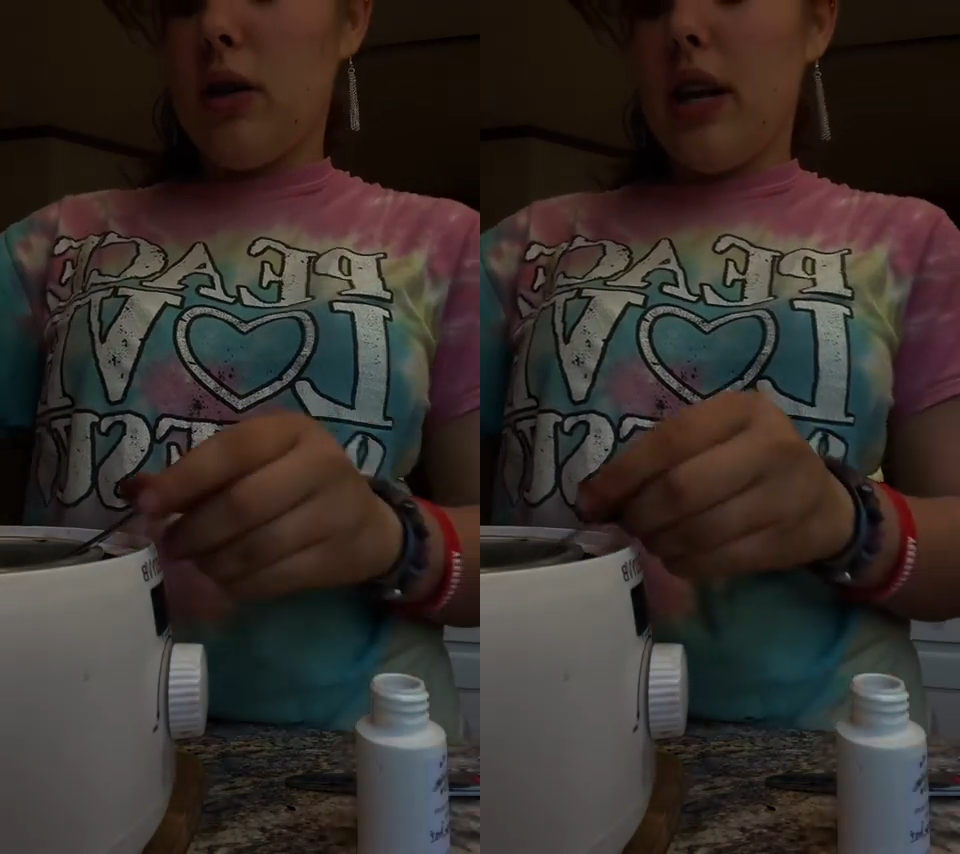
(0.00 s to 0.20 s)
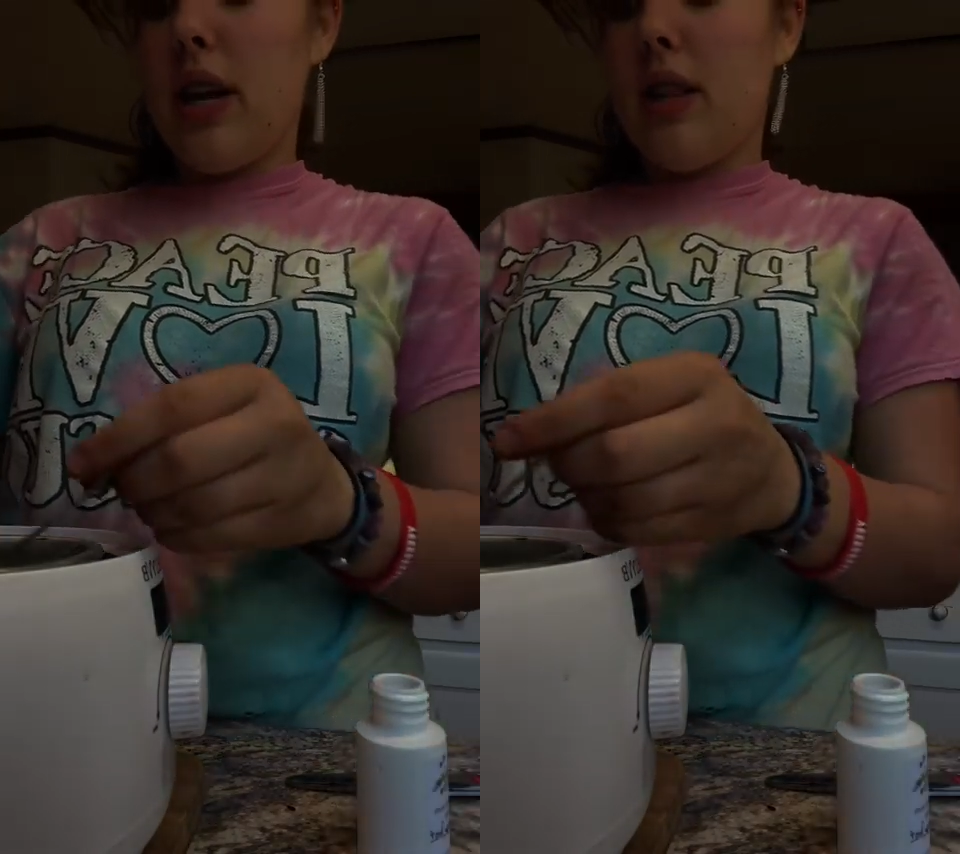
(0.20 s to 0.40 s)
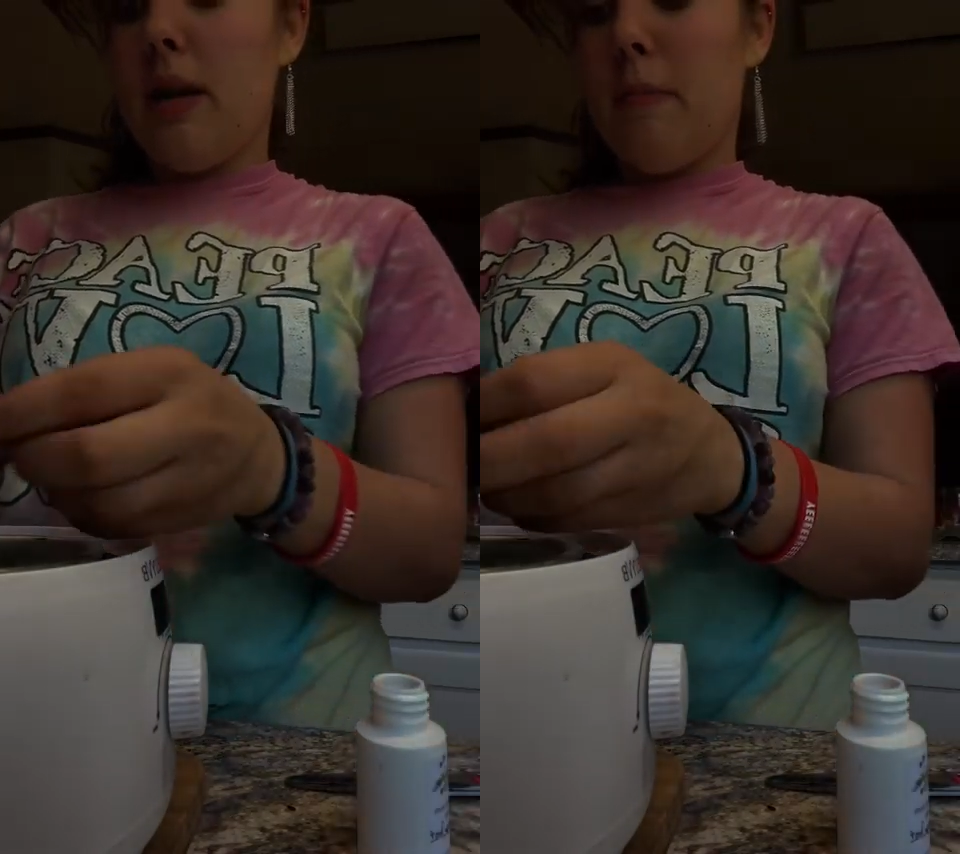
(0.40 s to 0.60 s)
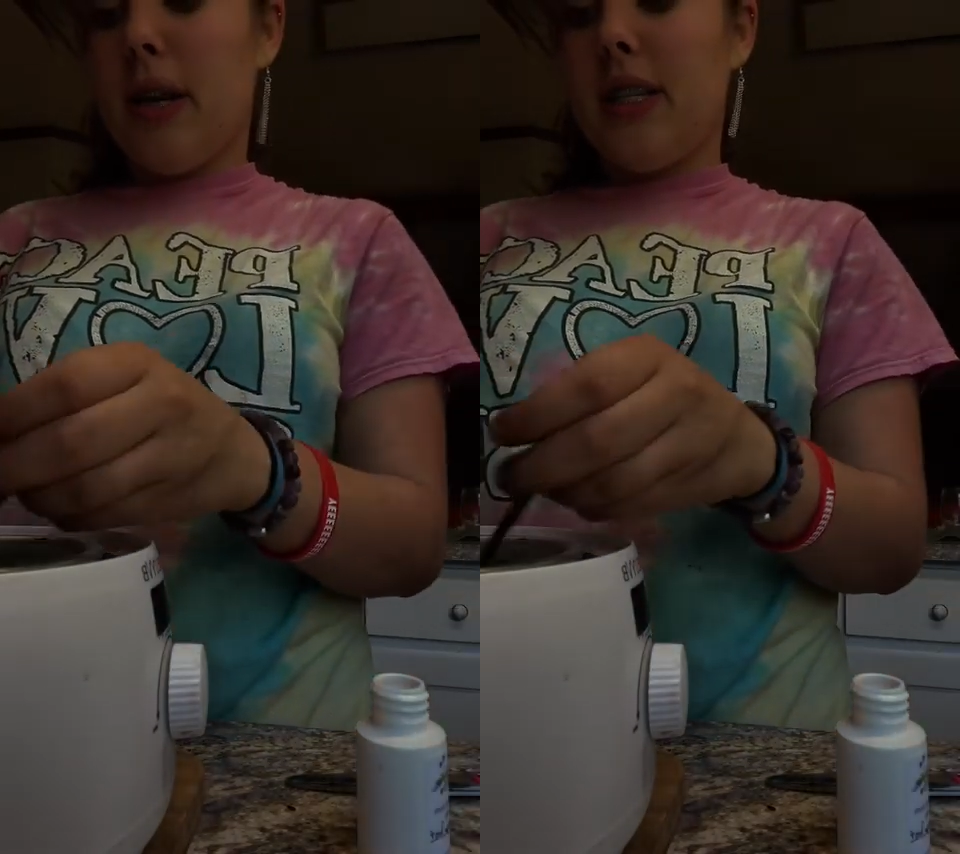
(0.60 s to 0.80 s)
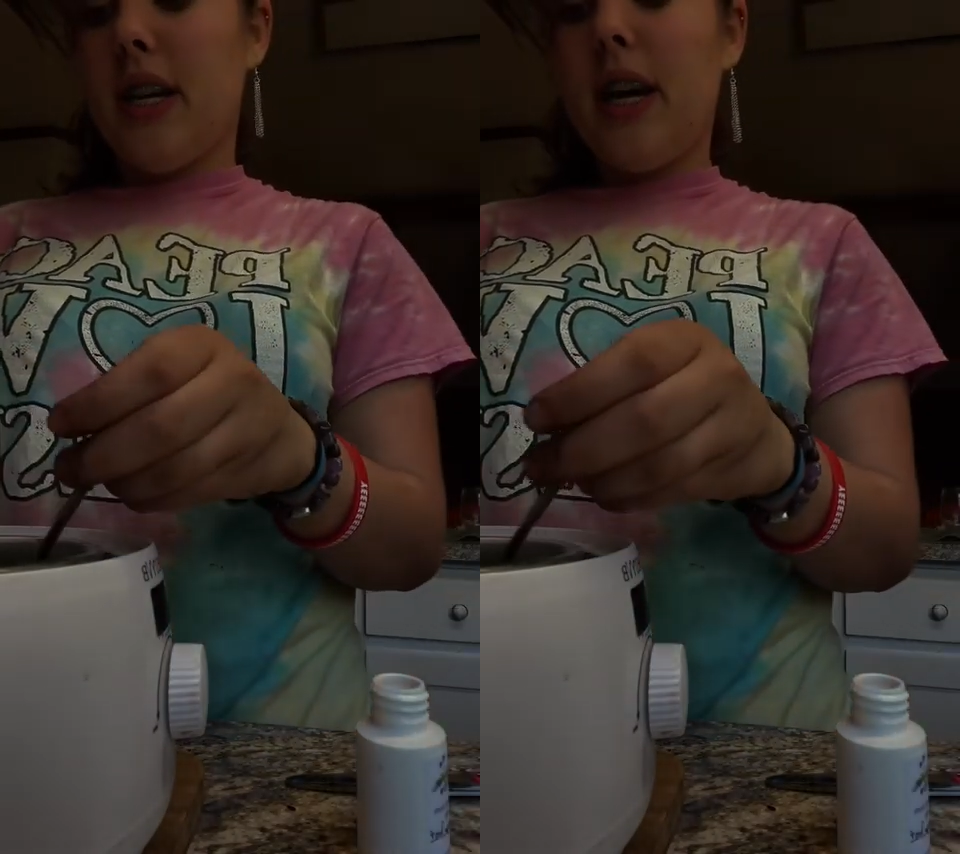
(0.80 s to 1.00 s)
and then
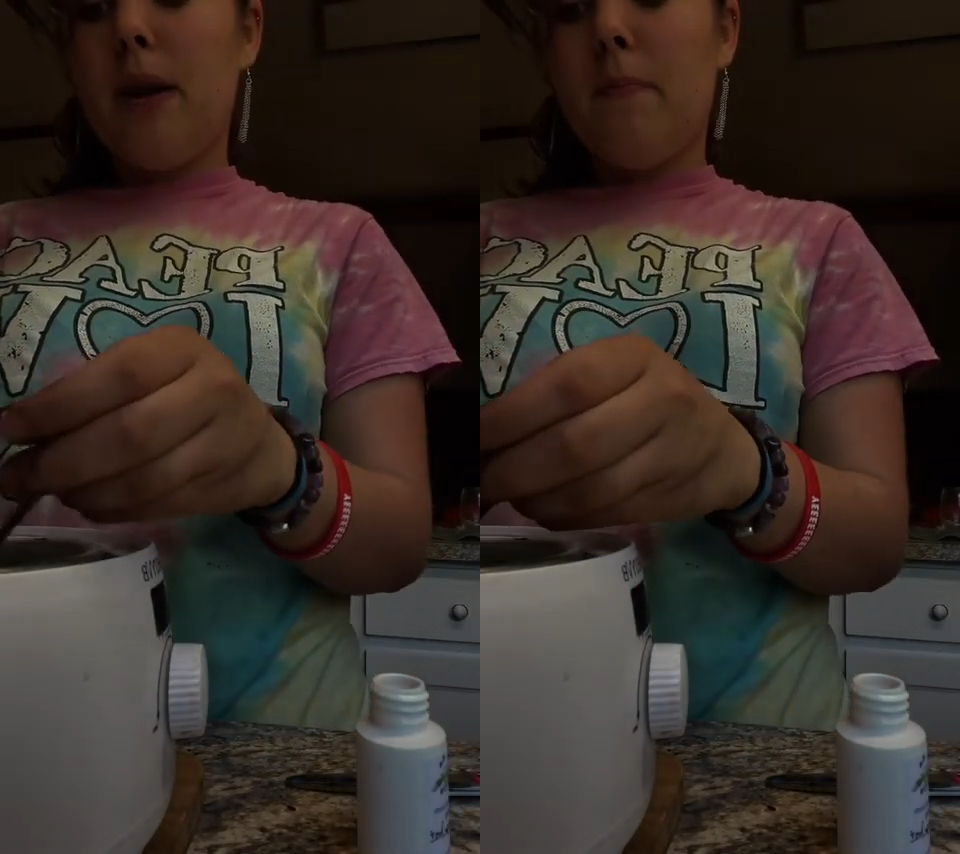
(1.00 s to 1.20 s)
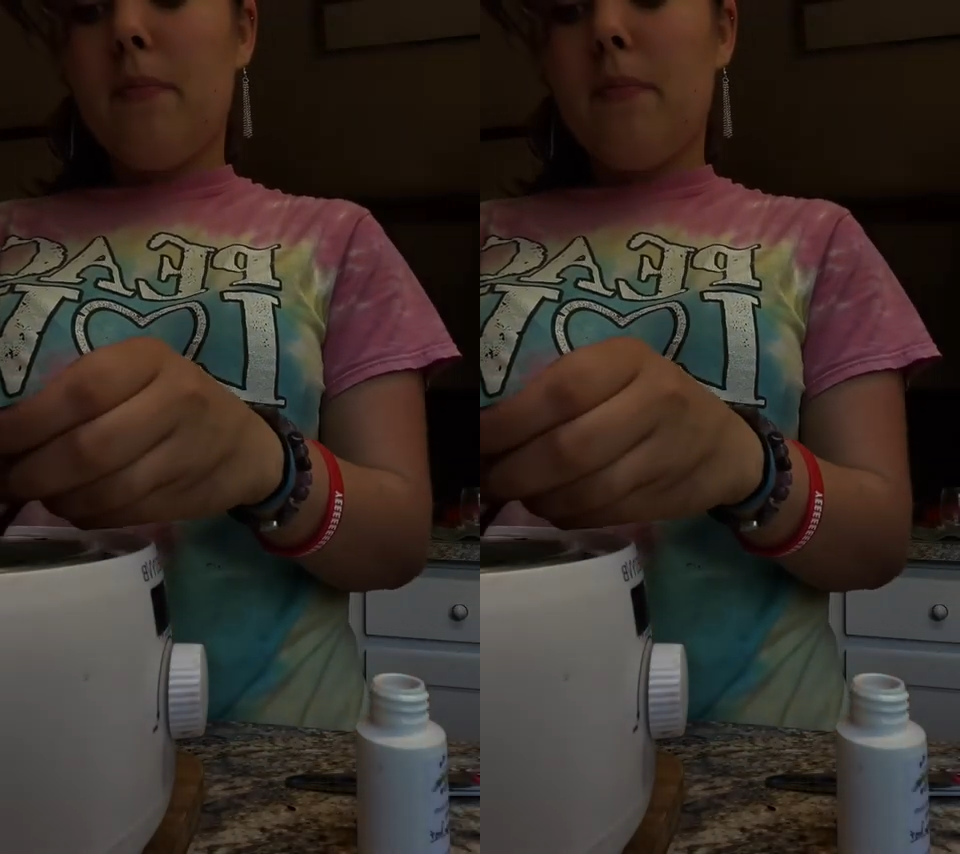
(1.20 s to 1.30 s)
mixing it.